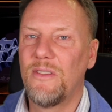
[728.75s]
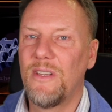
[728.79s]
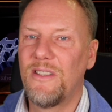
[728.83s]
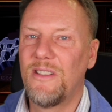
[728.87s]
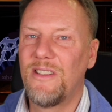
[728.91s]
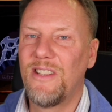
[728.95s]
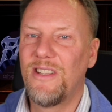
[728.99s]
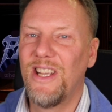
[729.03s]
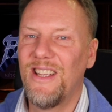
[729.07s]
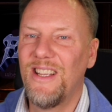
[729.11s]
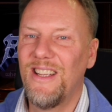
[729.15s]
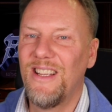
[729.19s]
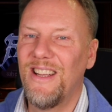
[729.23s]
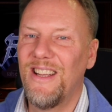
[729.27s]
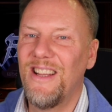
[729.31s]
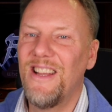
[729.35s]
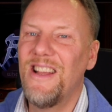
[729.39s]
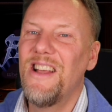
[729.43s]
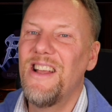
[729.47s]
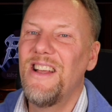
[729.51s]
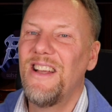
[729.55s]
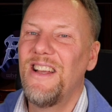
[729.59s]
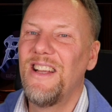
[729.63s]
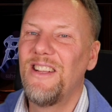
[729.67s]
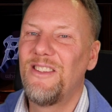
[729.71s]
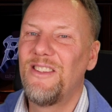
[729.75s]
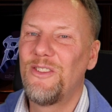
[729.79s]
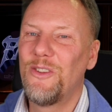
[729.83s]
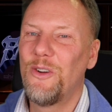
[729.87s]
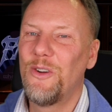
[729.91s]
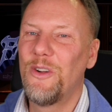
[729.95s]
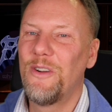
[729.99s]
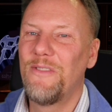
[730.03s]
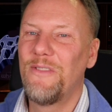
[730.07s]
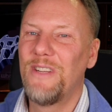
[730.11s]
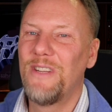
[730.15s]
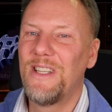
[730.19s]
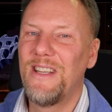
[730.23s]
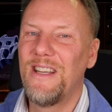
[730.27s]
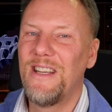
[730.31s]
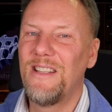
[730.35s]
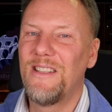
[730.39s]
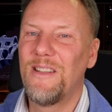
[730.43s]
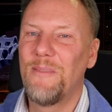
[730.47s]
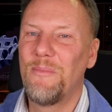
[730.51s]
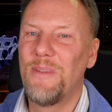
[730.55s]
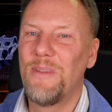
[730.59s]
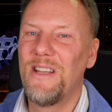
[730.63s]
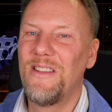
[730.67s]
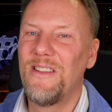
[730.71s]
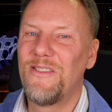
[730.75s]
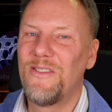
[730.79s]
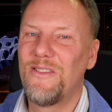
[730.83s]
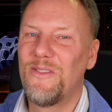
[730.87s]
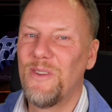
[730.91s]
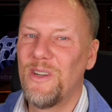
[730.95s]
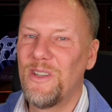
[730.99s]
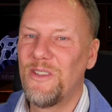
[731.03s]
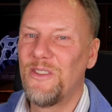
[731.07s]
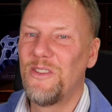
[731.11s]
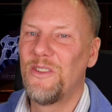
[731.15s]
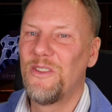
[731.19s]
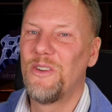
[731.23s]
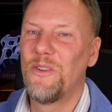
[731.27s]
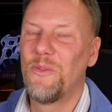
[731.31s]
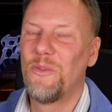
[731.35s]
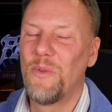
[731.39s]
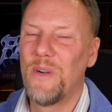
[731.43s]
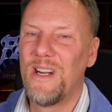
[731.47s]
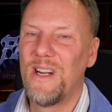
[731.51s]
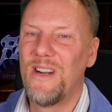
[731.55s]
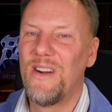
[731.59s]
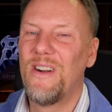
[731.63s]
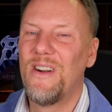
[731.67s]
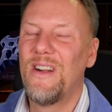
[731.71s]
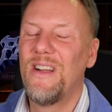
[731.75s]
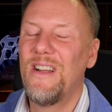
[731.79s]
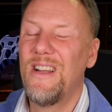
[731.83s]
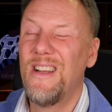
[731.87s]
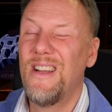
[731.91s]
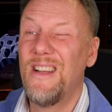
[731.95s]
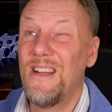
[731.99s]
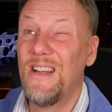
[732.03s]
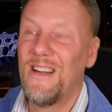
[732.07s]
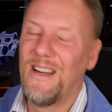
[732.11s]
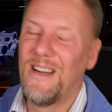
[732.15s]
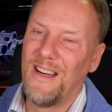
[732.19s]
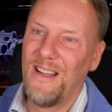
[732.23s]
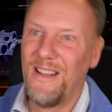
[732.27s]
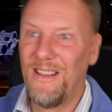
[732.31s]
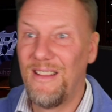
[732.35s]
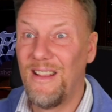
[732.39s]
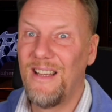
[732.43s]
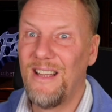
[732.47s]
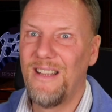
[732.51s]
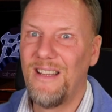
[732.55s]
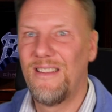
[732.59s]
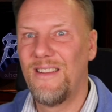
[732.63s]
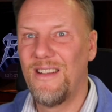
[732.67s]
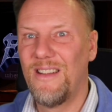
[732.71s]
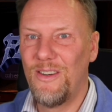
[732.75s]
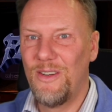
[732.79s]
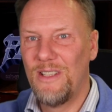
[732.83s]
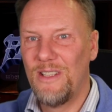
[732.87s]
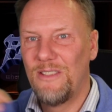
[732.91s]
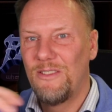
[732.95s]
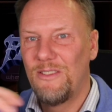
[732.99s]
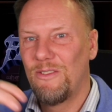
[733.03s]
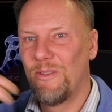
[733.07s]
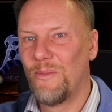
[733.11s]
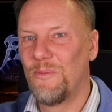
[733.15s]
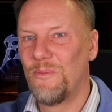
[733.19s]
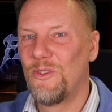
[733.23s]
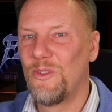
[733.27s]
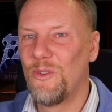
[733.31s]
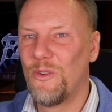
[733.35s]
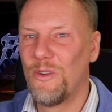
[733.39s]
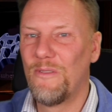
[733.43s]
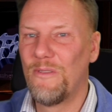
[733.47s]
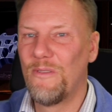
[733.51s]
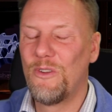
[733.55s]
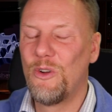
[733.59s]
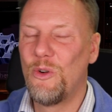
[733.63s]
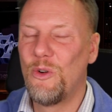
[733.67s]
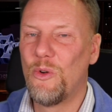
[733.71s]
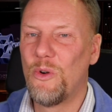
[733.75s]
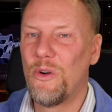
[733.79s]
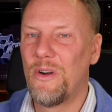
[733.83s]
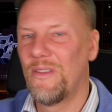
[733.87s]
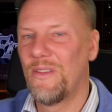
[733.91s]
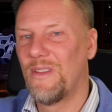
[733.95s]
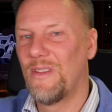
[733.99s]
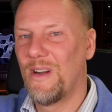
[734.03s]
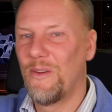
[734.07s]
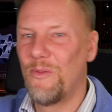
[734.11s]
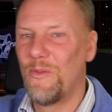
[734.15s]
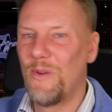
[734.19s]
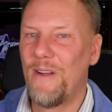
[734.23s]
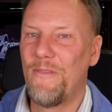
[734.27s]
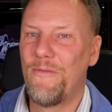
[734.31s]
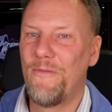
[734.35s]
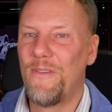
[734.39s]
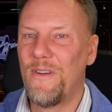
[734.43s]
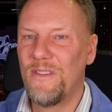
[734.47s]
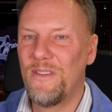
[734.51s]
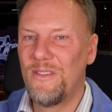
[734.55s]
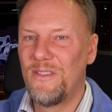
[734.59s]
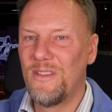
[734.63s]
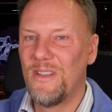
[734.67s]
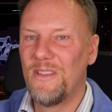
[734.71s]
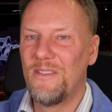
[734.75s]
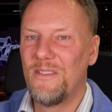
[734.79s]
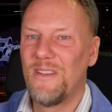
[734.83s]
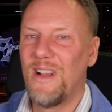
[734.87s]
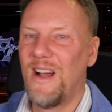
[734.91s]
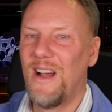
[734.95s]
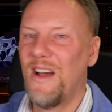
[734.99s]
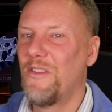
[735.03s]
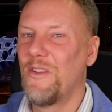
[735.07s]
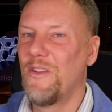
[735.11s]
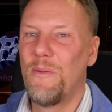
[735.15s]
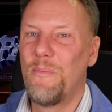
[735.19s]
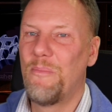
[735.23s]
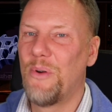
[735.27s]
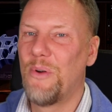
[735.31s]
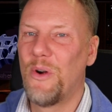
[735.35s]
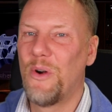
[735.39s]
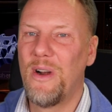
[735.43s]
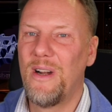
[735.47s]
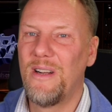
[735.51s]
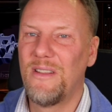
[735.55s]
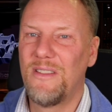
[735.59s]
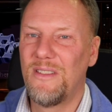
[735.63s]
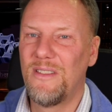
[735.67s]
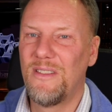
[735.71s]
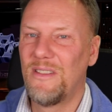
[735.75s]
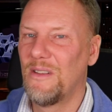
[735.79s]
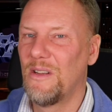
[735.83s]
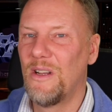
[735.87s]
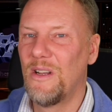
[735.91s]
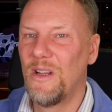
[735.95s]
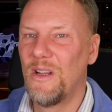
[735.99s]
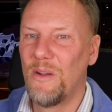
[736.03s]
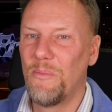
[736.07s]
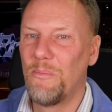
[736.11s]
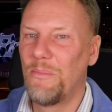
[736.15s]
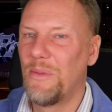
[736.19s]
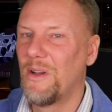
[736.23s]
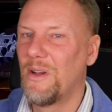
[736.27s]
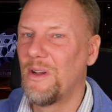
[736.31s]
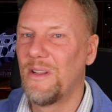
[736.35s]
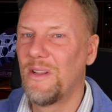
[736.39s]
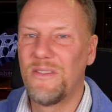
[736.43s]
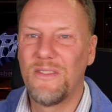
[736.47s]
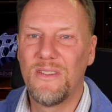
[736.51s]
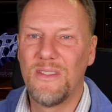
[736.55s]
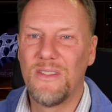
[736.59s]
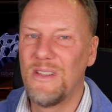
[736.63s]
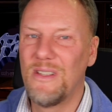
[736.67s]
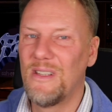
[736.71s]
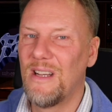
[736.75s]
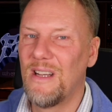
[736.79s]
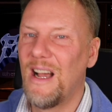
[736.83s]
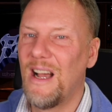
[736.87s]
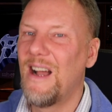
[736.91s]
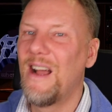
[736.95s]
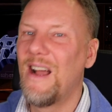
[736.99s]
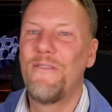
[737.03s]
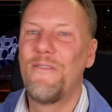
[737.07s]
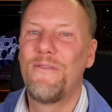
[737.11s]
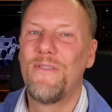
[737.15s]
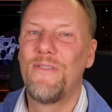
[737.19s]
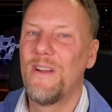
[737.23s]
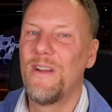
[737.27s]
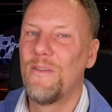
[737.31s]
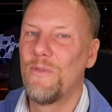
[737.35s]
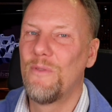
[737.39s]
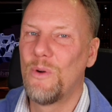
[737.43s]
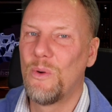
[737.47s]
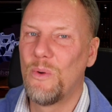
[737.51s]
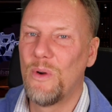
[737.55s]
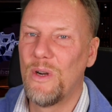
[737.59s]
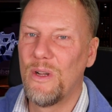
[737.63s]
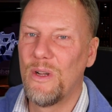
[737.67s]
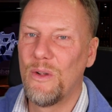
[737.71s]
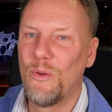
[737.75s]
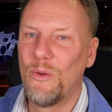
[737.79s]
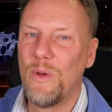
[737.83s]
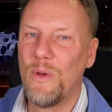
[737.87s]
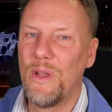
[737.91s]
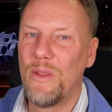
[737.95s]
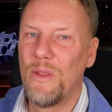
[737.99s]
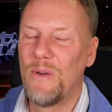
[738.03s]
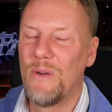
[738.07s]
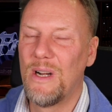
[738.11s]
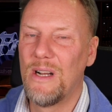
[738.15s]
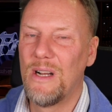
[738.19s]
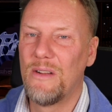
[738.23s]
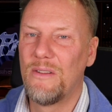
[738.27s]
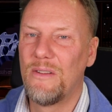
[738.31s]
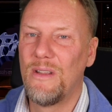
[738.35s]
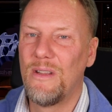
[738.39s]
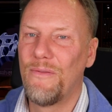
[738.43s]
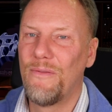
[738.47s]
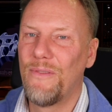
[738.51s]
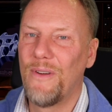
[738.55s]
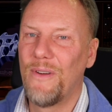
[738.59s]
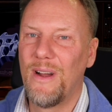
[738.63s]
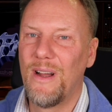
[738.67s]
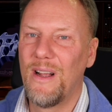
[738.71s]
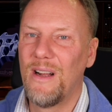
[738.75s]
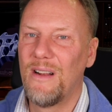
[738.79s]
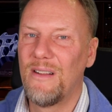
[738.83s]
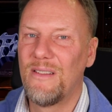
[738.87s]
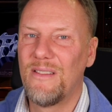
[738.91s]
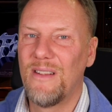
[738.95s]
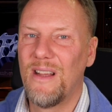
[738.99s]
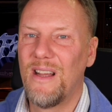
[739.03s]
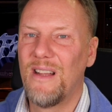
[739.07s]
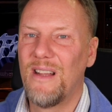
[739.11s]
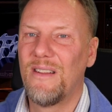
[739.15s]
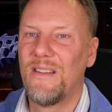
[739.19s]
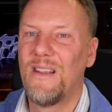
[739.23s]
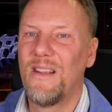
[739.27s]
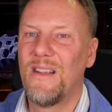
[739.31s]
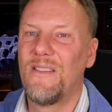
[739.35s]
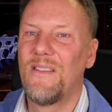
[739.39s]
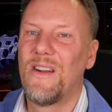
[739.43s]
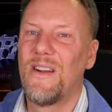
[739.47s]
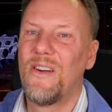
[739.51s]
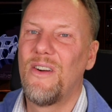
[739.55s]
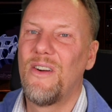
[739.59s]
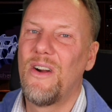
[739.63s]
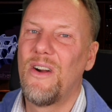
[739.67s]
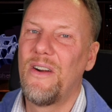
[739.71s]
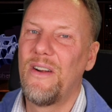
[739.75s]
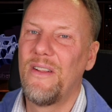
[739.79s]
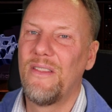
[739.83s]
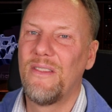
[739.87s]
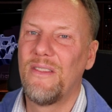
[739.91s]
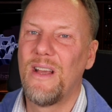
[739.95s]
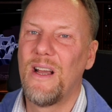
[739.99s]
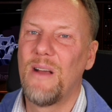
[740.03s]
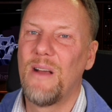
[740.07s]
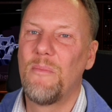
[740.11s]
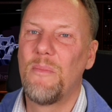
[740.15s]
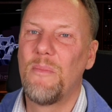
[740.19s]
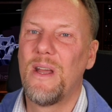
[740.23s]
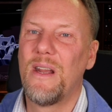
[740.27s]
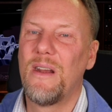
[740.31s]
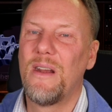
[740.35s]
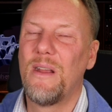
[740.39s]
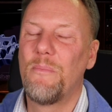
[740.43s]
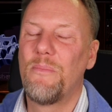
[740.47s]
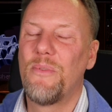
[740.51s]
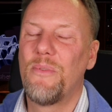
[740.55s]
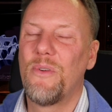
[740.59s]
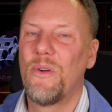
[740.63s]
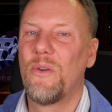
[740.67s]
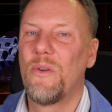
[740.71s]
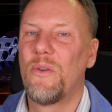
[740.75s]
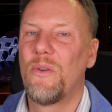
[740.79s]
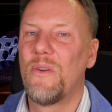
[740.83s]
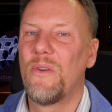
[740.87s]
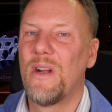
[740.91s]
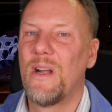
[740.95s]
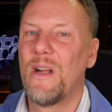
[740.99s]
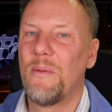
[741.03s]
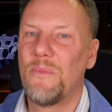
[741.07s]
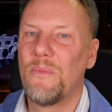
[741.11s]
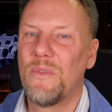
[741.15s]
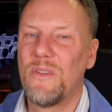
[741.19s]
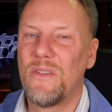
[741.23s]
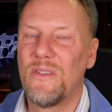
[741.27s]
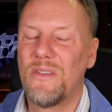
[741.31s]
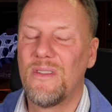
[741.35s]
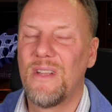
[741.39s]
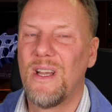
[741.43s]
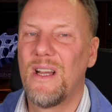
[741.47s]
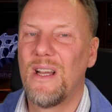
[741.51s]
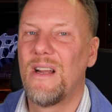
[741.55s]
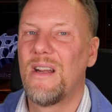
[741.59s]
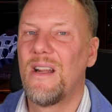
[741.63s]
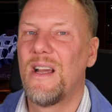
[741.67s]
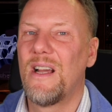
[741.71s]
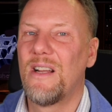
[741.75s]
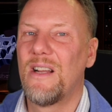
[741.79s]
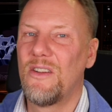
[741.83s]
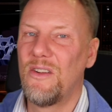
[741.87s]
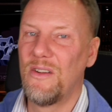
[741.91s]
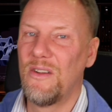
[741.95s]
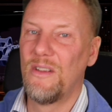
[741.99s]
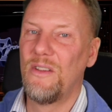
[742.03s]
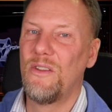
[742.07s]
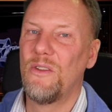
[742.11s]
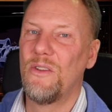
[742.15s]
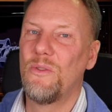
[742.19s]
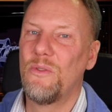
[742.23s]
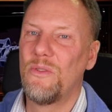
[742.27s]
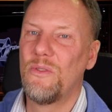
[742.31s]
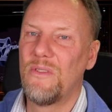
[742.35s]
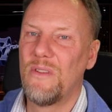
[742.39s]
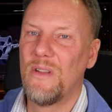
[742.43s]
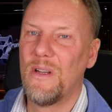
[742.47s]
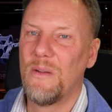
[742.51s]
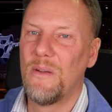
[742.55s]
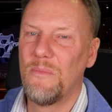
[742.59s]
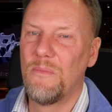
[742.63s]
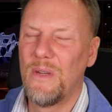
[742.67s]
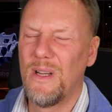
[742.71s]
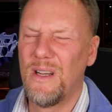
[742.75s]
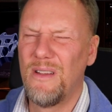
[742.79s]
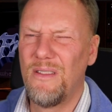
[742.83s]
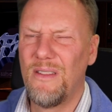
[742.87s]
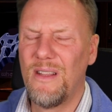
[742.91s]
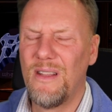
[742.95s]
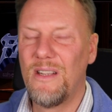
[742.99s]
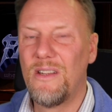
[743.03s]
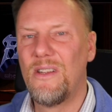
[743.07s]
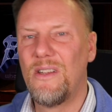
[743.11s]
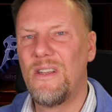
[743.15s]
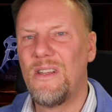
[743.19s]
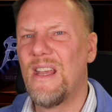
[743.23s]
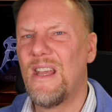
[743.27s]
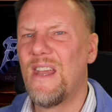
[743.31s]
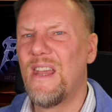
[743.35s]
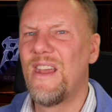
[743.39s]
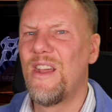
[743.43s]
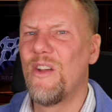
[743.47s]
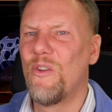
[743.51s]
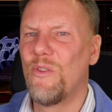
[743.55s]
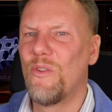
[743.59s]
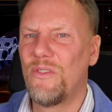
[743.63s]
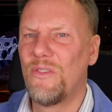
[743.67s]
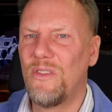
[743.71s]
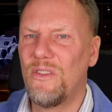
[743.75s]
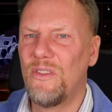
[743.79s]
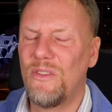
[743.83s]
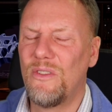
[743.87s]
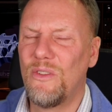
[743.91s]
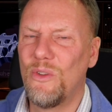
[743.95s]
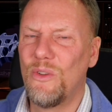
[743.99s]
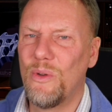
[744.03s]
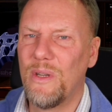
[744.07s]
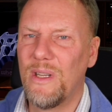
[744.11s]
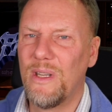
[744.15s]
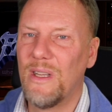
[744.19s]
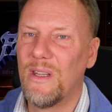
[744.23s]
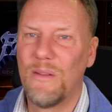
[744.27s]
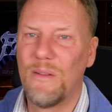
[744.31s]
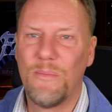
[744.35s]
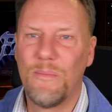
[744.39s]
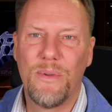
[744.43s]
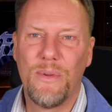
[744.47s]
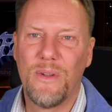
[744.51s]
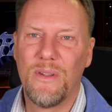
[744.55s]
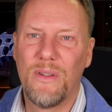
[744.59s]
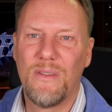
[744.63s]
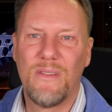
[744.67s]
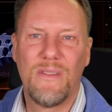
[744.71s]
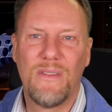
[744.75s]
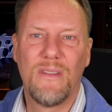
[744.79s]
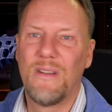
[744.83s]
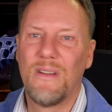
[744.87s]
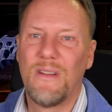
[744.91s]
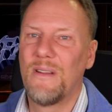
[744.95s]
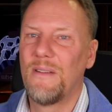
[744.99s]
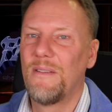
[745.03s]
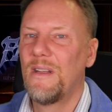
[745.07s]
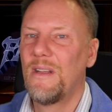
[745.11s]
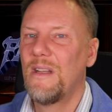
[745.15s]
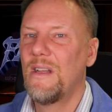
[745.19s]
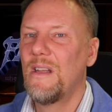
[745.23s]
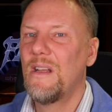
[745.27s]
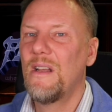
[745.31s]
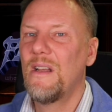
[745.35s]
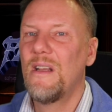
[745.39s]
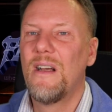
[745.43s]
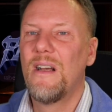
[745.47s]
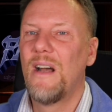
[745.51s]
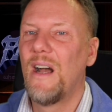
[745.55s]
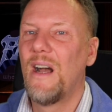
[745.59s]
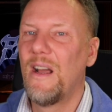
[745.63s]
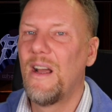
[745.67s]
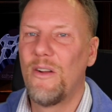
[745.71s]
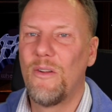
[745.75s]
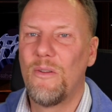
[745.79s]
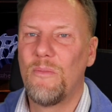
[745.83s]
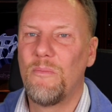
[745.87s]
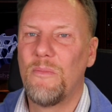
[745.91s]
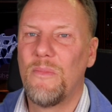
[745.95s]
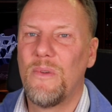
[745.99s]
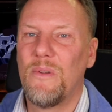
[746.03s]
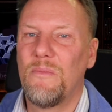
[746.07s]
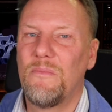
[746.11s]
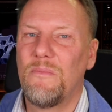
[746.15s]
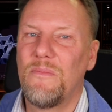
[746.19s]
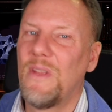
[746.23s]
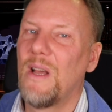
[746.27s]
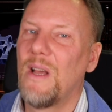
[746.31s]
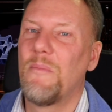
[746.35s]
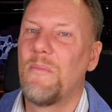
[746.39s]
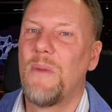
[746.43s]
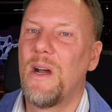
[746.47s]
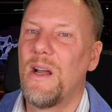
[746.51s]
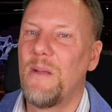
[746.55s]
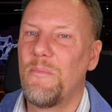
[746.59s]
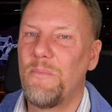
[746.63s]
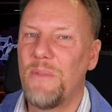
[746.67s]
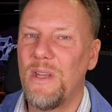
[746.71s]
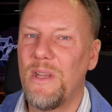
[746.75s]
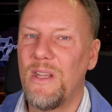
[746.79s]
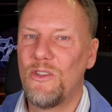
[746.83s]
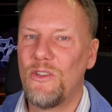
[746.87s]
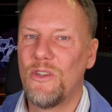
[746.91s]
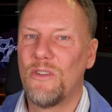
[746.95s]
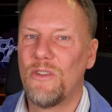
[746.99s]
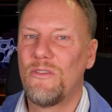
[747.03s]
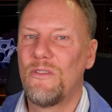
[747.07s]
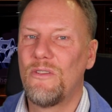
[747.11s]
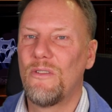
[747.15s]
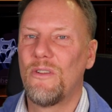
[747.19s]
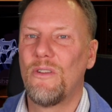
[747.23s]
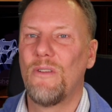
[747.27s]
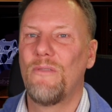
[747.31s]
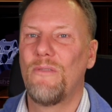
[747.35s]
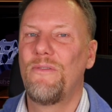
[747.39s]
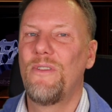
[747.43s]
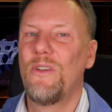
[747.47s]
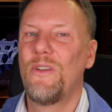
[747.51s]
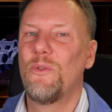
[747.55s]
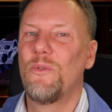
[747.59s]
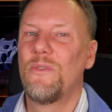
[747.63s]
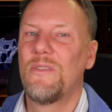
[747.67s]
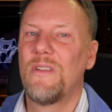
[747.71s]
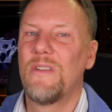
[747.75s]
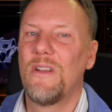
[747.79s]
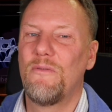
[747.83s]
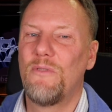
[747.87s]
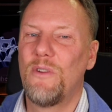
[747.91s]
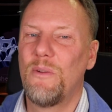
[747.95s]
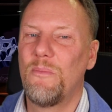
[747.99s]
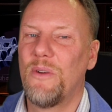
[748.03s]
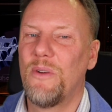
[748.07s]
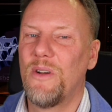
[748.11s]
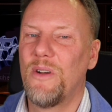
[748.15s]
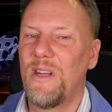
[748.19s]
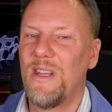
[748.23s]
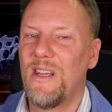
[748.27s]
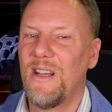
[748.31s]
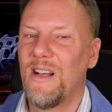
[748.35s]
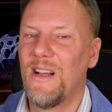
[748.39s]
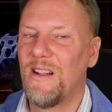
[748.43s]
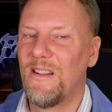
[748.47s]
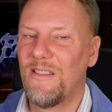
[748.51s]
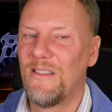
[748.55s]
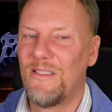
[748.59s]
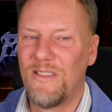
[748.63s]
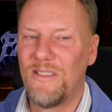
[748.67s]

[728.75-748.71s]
It's sort of a database structure where I think there is some sort of core that references other parts, but I've never worked with relative files, and there aren't that many programs that actually use them. I think Yeos is doing it, but I don't. That might be just to confuse everybody else.